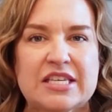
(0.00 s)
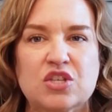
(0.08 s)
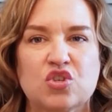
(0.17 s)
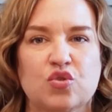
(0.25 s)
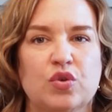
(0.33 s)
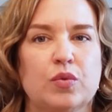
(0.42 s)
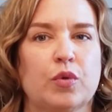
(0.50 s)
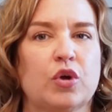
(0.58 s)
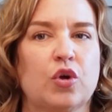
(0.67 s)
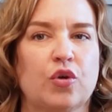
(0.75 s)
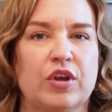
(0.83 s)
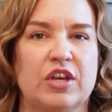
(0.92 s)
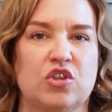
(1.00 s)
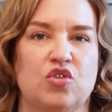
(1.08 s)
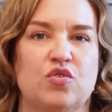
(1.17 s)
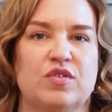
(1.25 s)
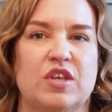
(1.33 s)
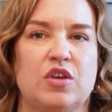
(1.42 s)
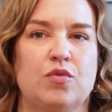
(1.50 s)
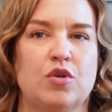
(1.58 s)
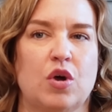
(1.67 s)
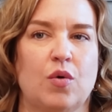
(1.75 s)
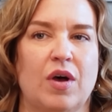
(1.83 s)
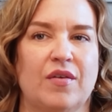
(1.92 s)
history, recurring issues that you
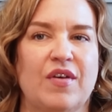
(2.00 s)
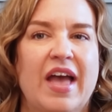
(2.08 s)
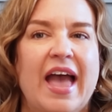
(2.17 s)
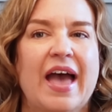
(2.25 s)
know of,